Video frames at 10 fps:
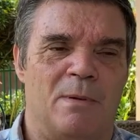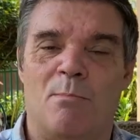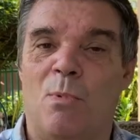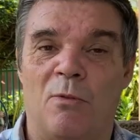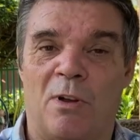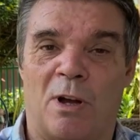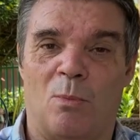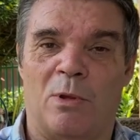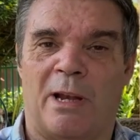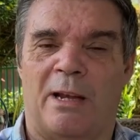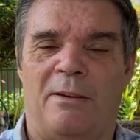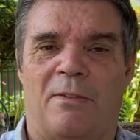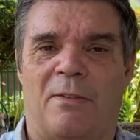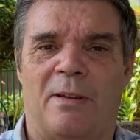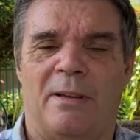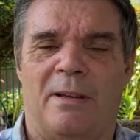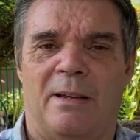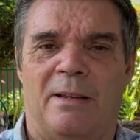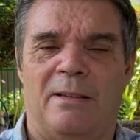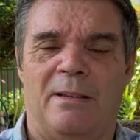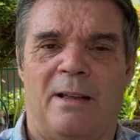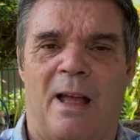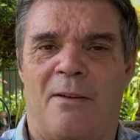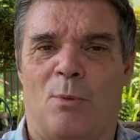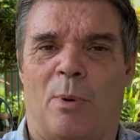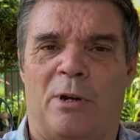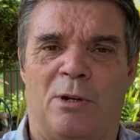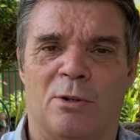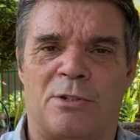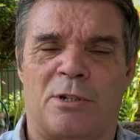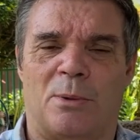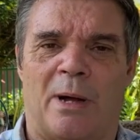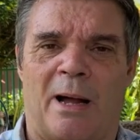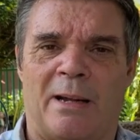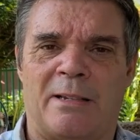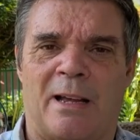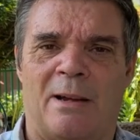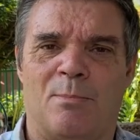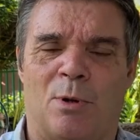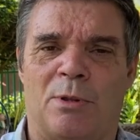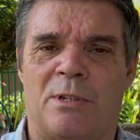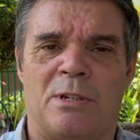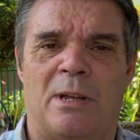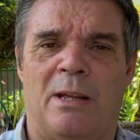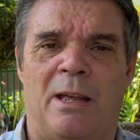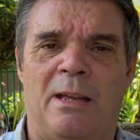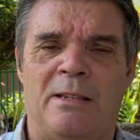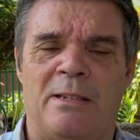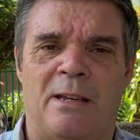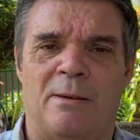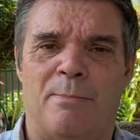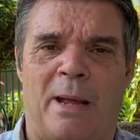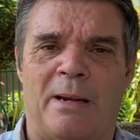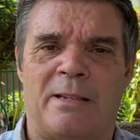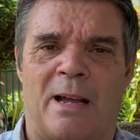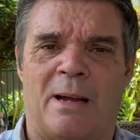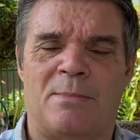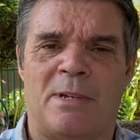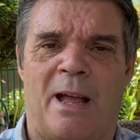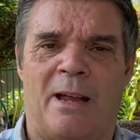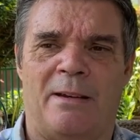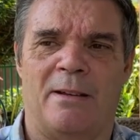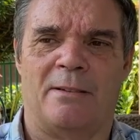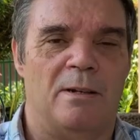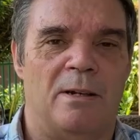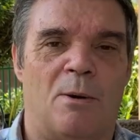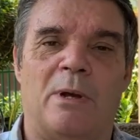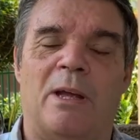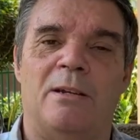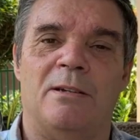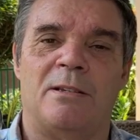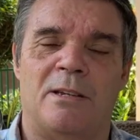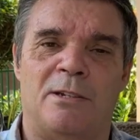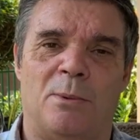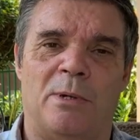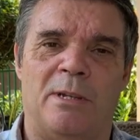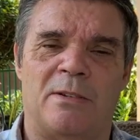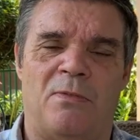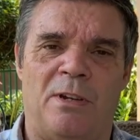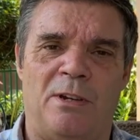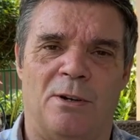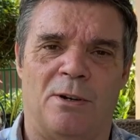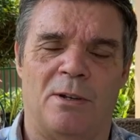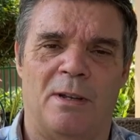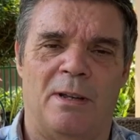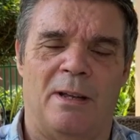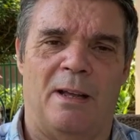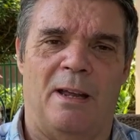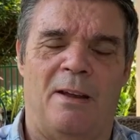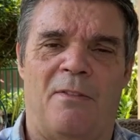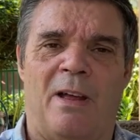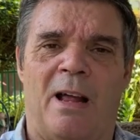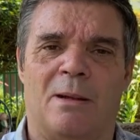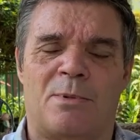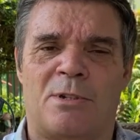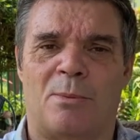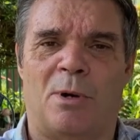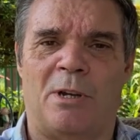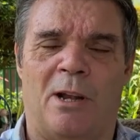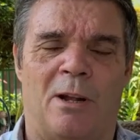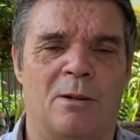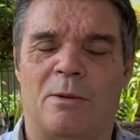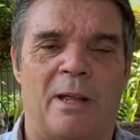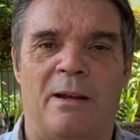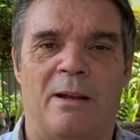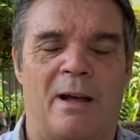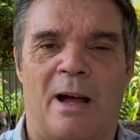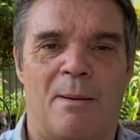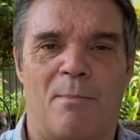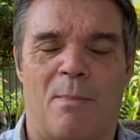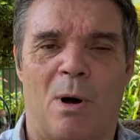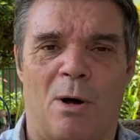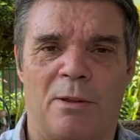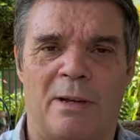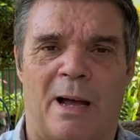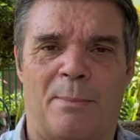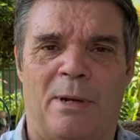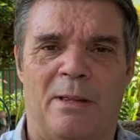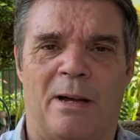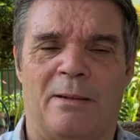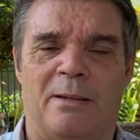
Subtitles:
moving on with life. Everybody goes through a hard time, but there's easy and better times ahead. Now, again, as they're doing this video, if it helps somebody along, then I'm more than happy that